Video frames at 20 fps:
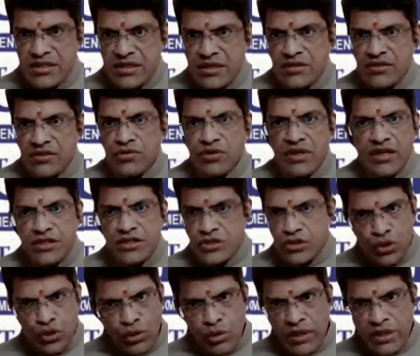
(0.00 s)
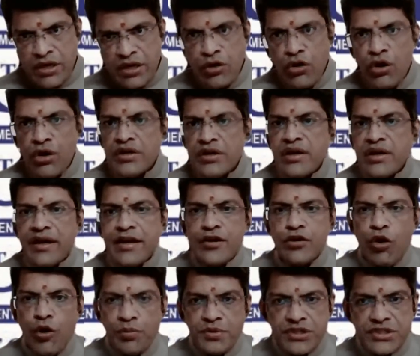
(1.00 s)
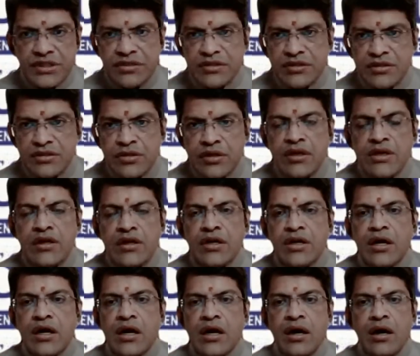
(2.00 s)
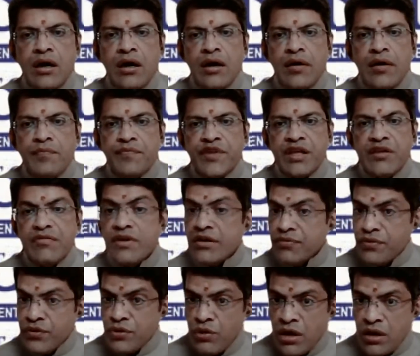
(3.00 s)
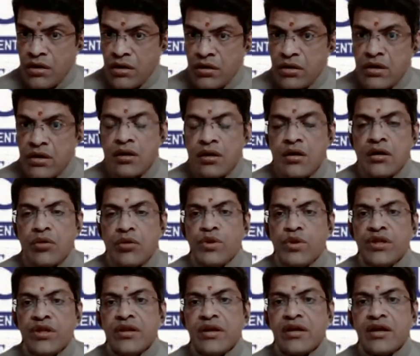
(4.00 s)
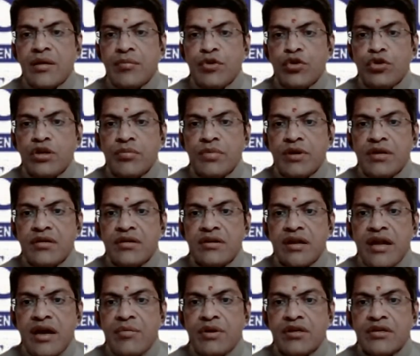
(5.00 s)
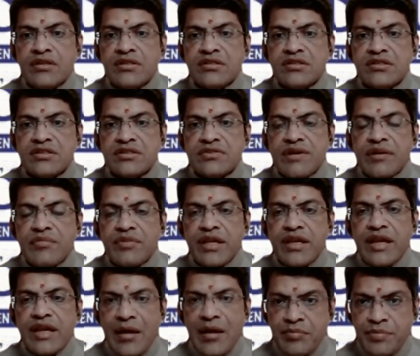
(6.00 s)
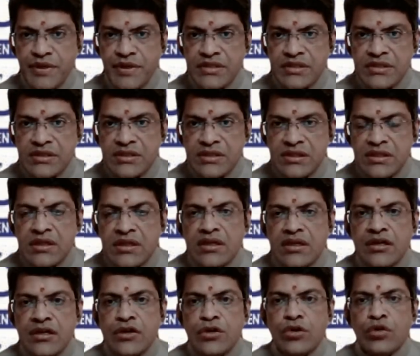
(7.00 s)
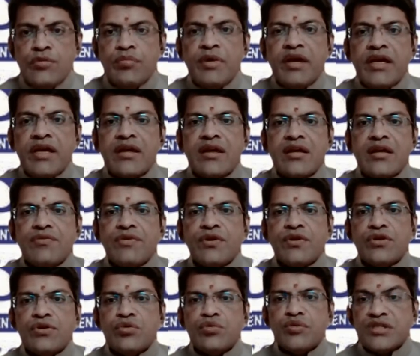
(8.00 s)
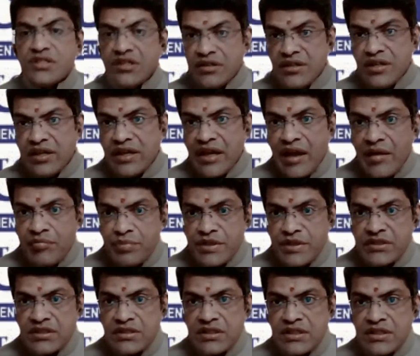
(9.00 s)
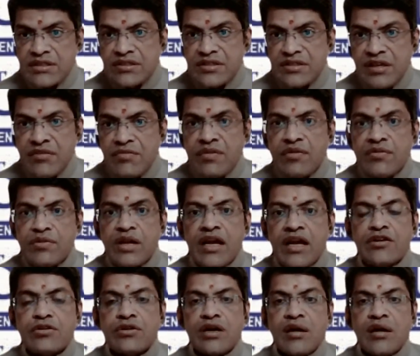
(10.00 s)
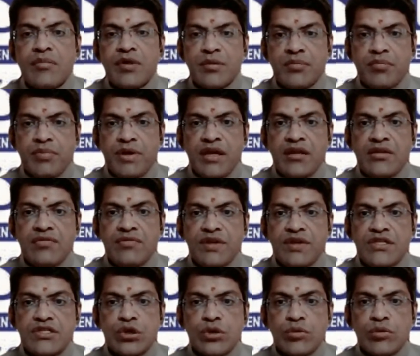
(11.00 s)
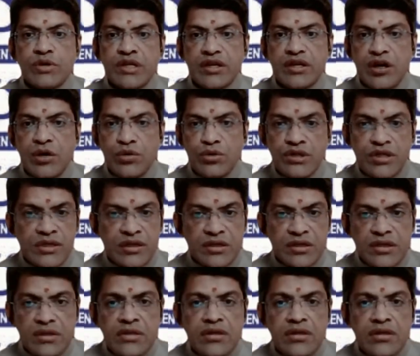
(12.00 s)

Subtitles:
So there is no other alternate option. Even if you are within a commutable travel distance from the campus, don't make an effort to visit the campus and say we'd like to come and pay the fees over the counter.